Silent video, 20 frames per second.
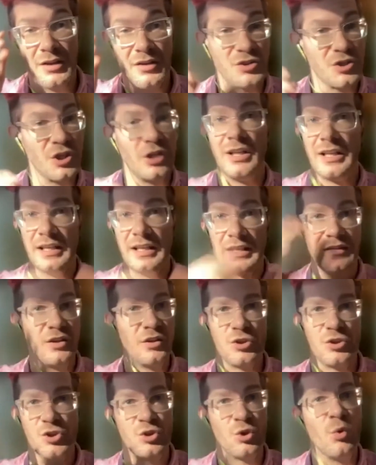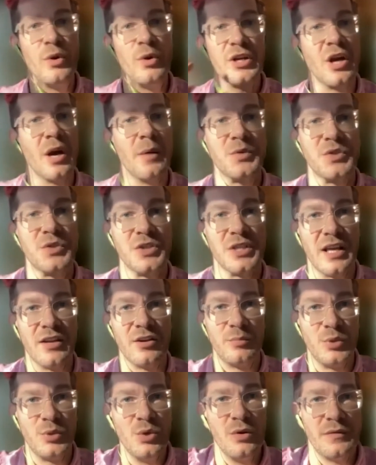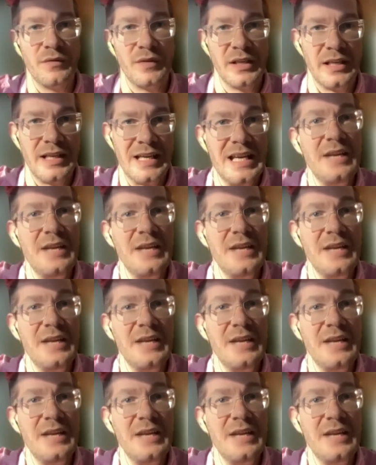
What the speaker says: suddenly the story comes together beautifully,